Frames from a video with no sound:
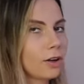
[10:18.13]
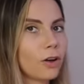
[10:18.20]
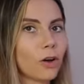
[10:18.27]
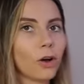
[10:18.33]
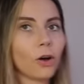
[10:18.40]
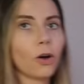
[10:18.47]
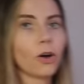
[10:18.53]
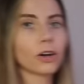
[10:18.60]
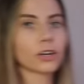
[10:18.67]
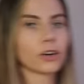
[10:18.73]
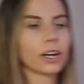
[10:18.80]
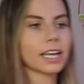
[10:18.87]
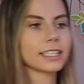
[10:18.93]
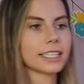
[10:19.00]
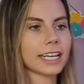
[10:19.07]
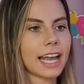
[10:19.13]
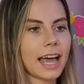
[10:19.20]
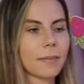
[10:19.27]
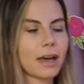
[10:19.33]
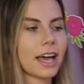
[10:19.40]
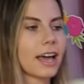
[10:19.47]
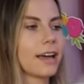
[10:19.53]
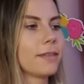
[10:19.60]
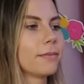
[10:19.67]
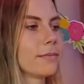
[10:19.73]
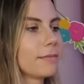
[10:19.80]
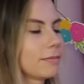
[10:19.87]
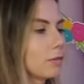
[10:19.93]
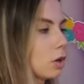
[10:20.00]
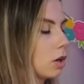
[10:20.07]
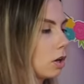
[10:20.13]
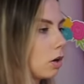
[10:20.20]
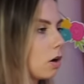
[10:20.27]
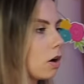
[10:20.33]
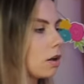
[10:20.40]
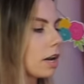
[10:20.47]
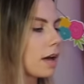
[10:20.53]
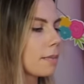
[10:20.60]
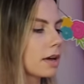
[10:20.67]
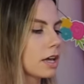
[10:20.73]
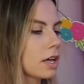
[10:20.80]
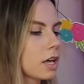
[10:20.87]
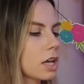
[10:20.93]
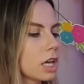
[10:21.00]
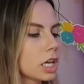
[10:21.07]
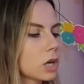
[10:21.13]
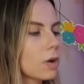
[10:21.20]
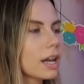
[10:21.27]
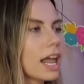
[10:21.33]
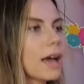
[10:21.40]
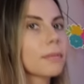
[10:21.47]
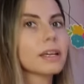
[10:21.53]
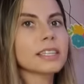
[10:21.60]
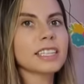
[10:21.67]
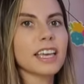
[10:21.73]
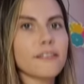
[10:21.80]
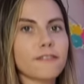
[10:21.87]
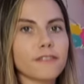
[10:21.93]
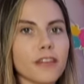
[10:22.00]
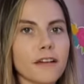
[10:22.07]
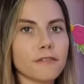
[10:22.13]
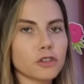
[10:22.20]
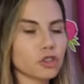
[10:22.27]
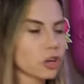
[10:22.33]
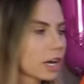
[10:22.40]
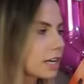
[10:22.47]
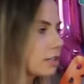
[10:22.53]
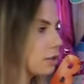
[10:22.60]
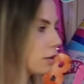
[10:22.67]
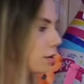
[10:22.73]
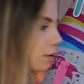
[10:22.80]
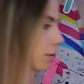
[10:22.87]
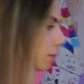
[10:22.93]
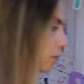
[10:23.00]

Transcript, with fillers: Oh, crazy Llama! Oh, Llama. You know, Mom, let's give Fluff a try, too.